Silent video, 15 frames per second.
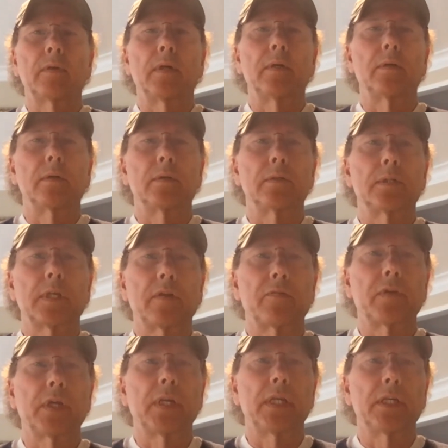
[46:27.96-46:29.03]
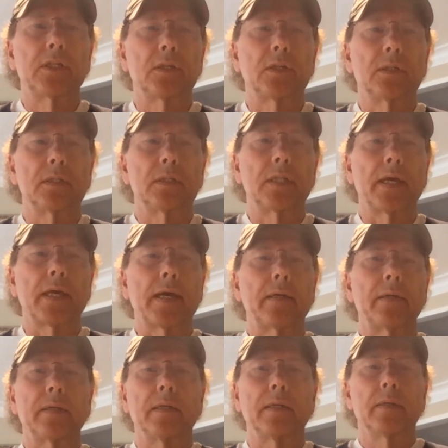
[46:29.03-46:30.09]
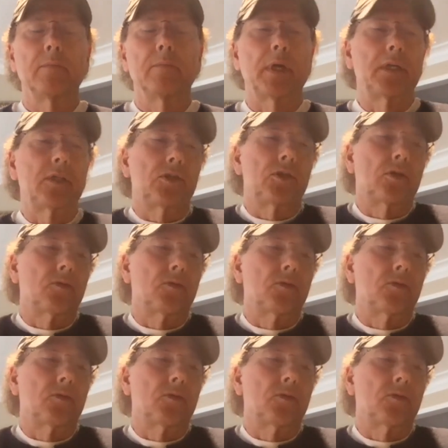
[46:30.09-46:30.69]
under a set of conditions that might show